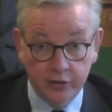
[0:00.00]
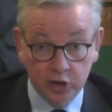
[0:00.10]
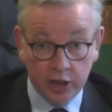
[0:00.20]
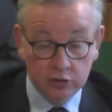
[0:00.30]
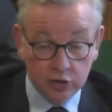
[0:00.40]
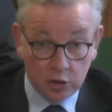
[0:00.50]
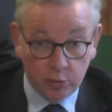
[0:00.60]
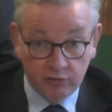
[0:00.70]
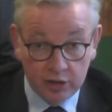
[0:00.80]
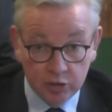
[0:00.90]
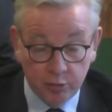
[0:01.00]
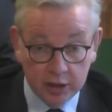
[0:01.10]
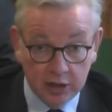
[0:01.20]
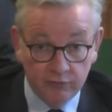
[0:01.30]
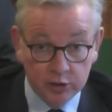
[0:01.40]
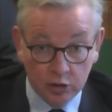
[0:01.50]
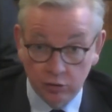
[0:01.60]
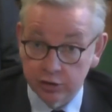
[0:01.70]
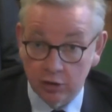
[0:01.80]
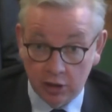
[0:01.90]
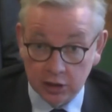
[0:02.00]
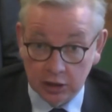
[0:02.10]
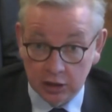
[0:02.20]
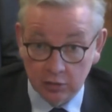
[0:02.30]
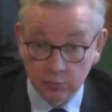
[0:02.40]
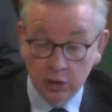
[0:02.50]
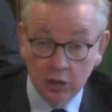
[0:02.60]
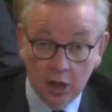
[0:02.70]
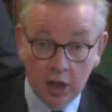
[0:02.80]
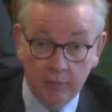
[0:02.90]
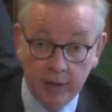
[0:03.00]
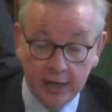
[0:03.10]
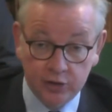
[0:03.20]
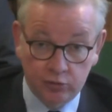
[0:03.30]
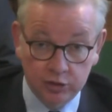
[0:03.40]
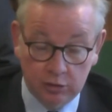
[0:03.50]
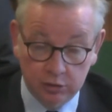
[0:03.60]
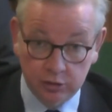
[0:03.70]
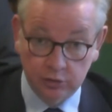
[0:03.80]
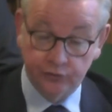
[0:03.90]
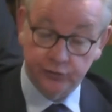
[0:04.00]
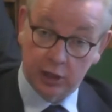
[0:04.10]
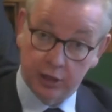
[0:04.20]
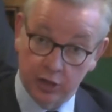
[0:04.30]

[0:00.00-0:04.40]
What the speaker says: challenges that were faced by governments across the United Kingdom as a result of the